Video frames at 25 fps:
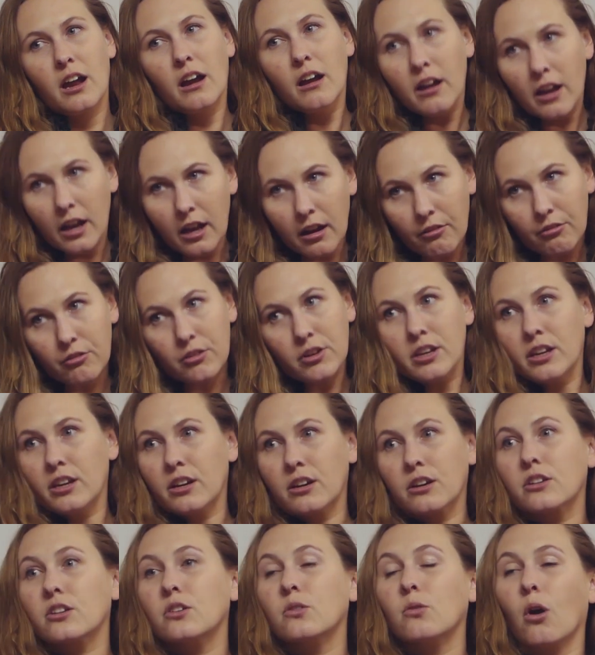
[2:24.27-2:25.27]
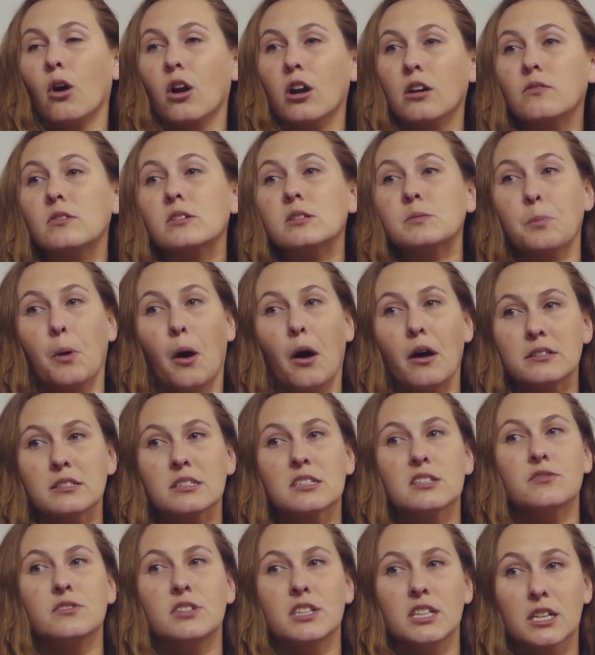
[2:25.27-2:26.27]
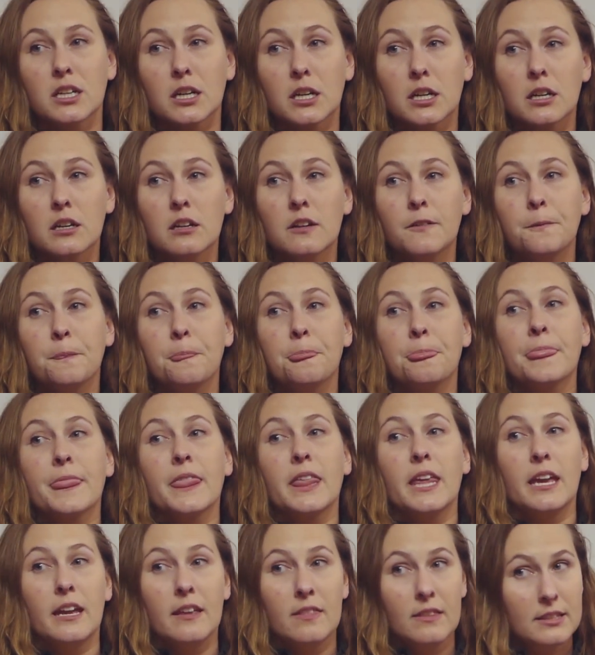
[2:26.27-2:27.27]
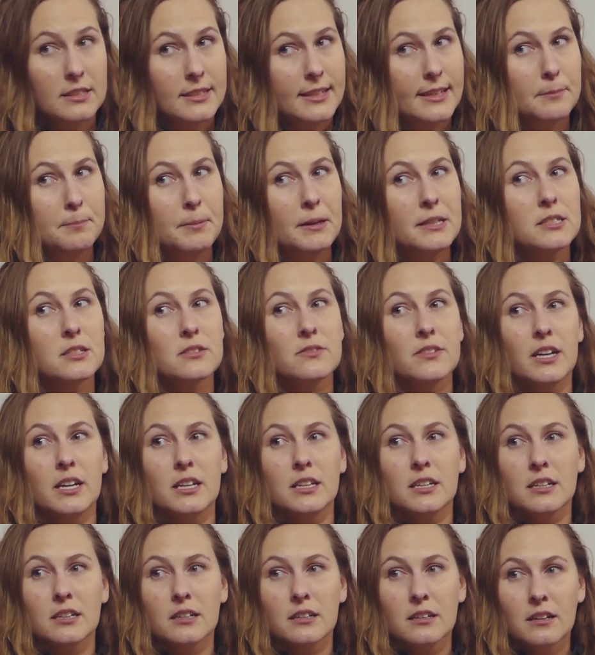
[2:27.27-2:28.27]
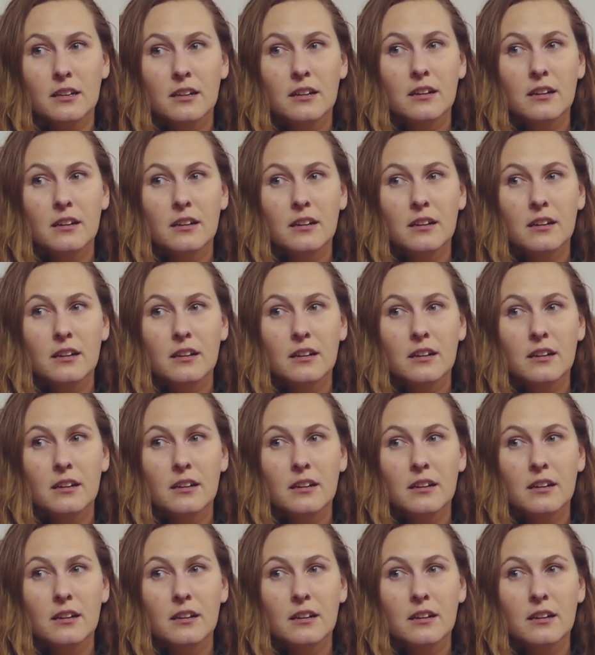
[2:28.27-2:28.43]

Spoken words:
who harvest positive deer in the state of Pennsylvania.